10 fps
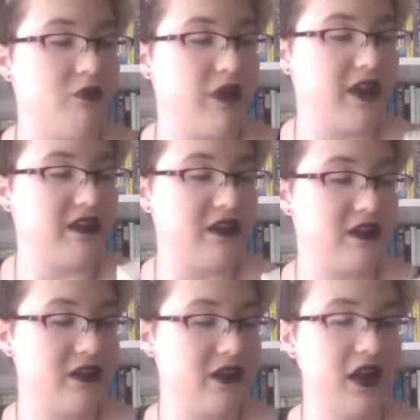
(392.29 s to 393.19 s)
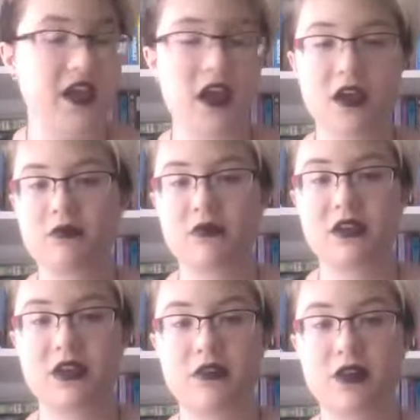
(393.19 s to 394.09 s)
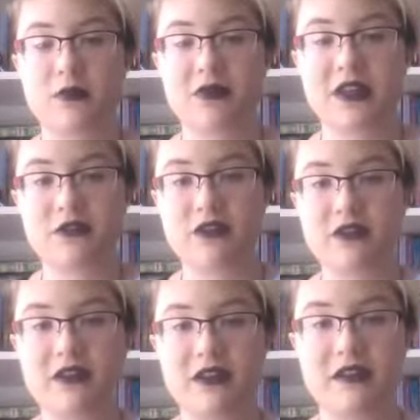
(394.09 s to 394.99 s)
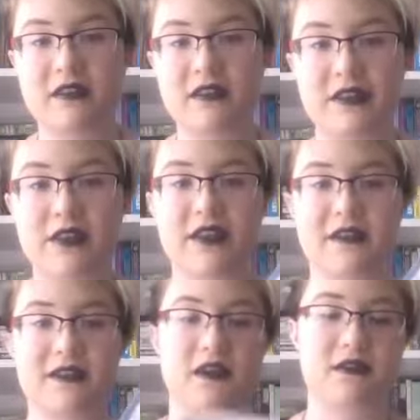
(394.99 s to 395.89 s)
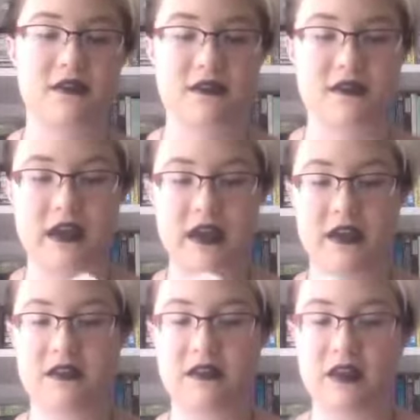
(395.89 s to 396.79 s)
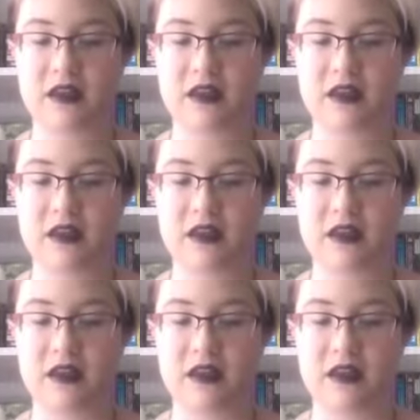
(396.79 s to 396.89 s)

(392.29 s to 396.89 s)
But I am incredibly interested in things like this, and